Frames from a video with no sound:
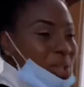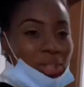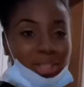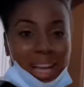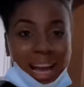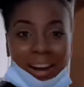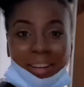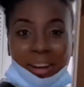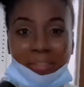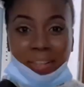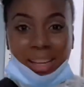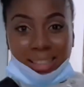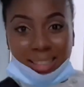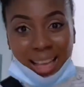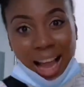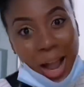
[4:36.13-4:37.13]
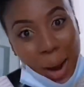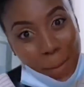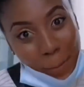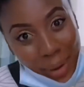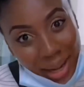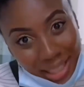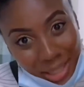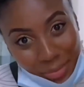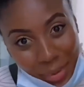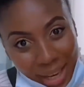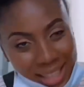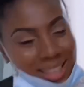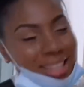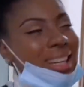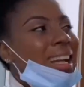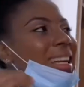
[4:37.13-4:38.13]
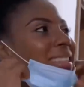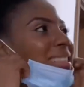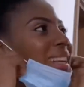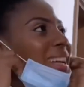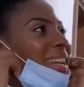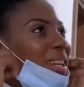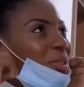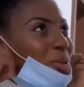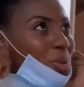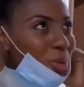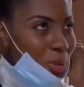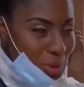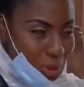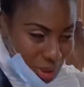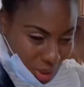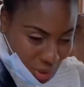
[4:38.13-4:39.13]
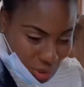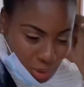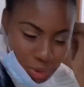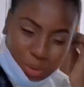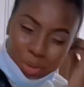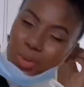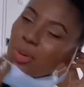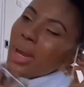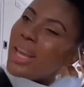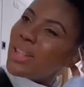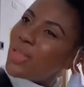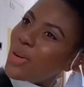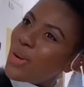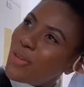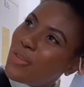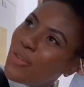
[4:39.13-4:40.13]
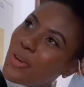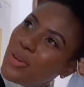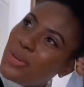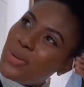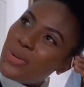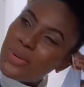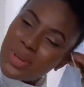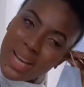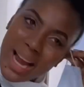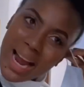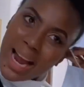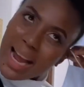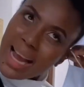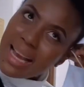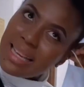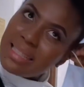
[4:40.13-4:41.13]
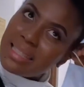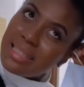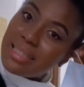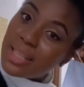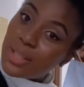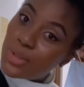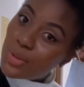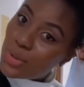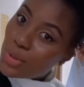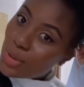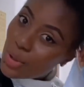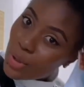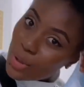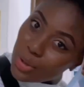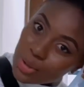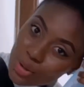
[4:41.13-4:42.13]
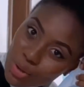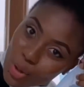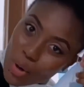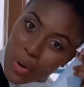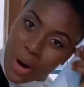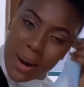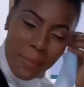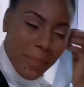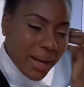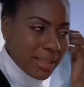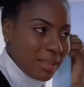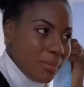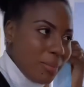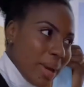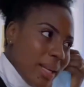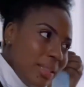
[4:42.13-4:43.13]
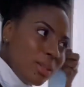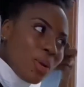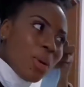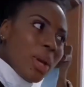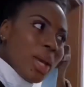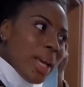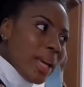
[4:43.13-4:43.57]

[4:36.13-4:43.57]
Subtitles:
arrived at her apartment, and I decided to do a tour for you guys. It's a studio tour apartment. Okay,